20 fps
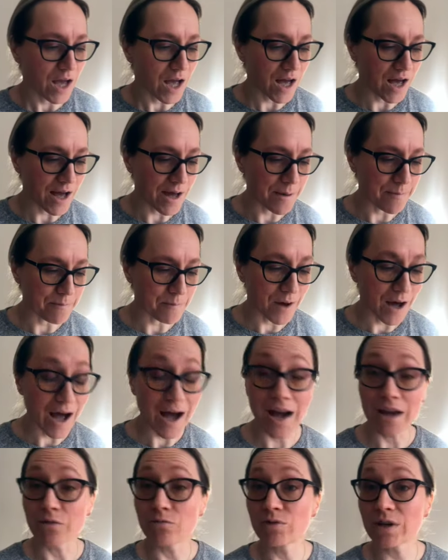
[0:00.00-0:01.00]

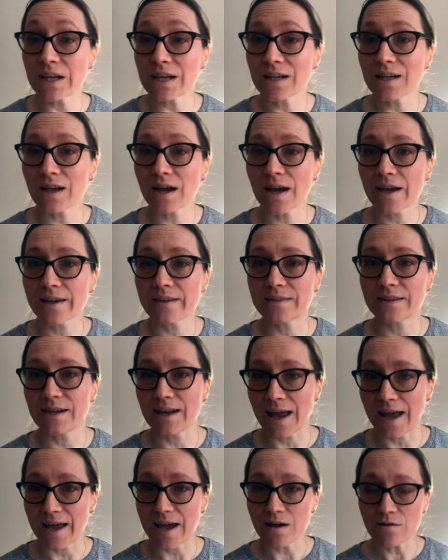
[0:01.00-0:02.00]
I really like the
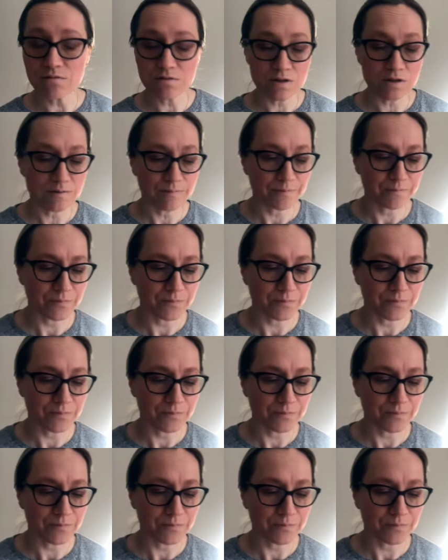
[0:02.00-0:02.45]
layout